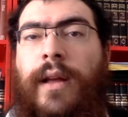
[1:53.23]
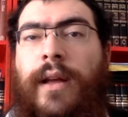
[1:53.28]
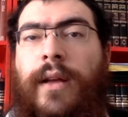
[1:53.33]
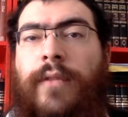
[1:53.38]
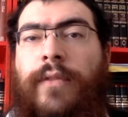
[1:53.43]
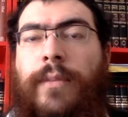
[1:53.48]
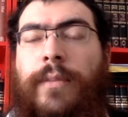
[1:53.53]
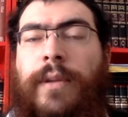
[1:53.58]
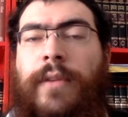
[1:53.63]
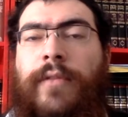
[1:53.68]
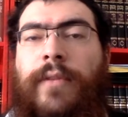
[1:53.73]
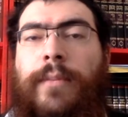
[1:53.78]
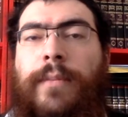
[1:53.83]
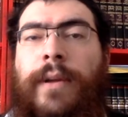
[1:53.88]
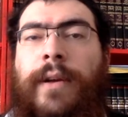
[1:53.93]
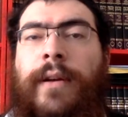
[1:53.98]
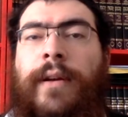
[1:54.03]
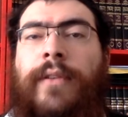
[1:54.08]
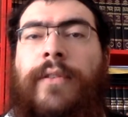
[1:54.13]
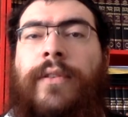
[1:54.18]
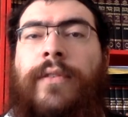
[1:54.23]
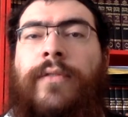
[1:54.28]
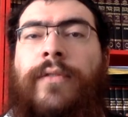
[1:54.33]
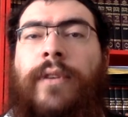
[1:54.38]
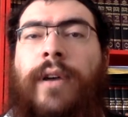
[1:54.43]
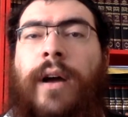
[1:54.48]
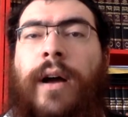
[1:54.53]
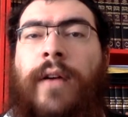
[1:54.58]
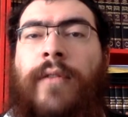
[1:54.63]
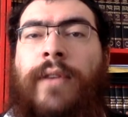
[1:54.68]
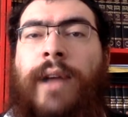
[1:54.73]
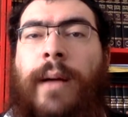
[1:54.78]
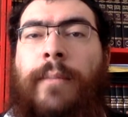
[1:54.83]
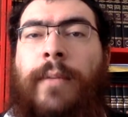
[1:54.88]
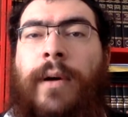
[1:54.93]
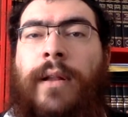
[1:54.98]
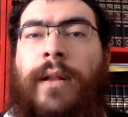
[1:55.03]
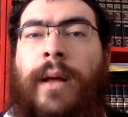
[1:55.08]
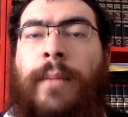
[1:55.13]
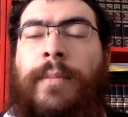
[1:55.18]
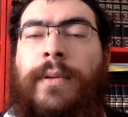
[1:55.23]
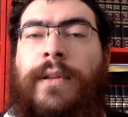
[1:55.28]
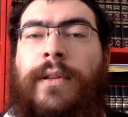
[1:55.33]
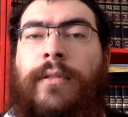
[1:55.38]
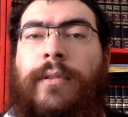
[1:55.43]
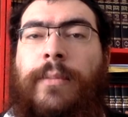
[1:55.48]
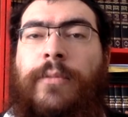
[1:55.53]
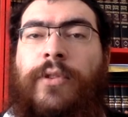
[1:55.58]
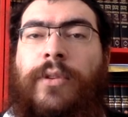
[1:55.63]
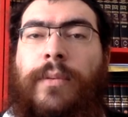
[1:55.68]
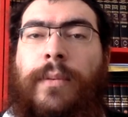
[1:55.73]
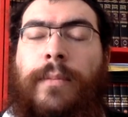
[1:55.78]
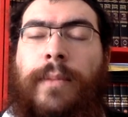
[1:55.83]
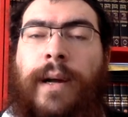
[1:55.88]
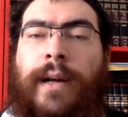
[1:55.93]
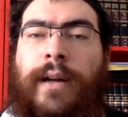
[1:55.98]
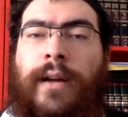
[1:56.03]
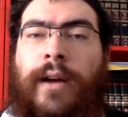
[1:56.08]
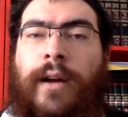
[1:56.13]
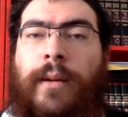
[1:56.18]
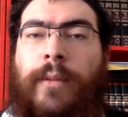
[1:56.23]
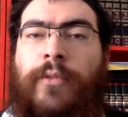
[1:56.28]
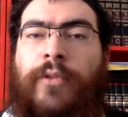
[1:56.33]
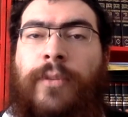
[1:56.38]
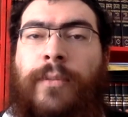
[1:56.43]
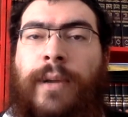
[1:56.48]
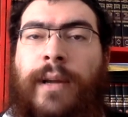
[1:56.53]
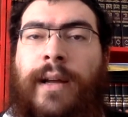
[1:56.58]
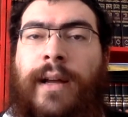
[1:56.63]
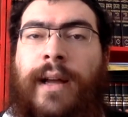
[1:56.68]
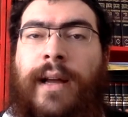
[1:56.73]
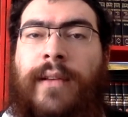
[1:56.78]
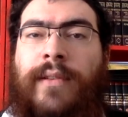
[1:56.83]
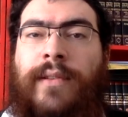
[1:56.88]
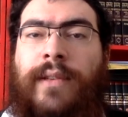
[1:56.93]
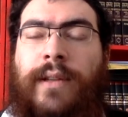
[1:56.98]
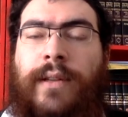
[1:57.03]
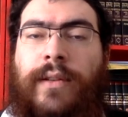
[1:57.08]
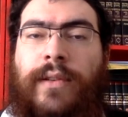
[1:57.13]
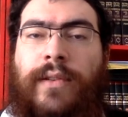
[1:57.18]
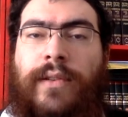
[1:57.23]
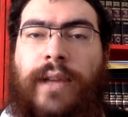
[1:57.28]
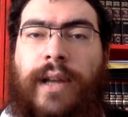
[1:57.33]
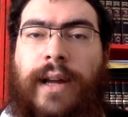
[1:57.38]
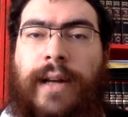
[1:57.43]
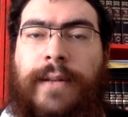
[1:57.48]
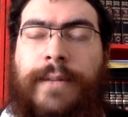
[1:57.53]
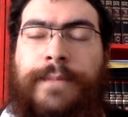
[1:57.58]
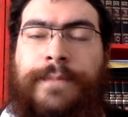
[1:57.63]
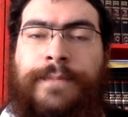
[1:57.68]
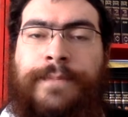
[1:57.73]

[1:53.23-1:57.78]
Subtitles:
from different periods of Kabbala up until Reb Shimon Bar Yochai. Reb Shimon Bar Yochai sealed the Zohar.